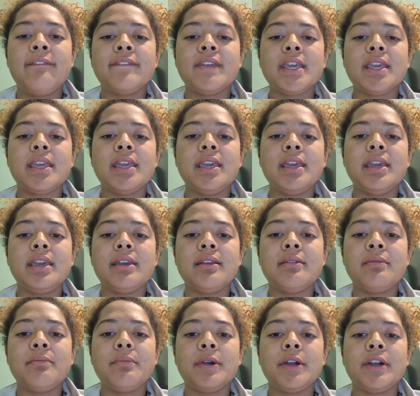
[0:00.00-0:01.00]
Vicky
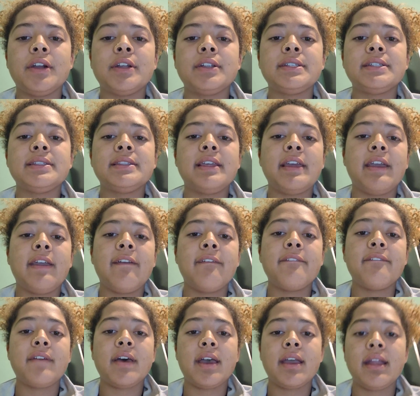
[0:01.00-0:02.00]
and Bert, they
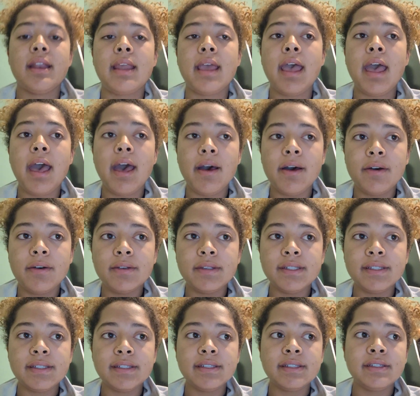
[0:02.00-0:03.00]
find a
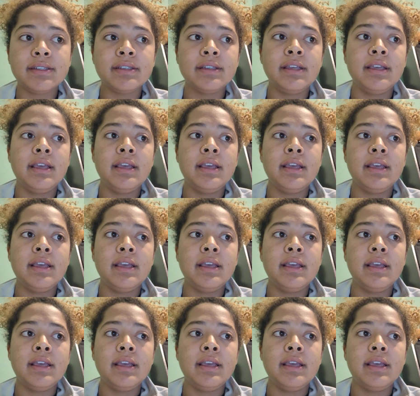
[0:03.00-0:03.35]
house,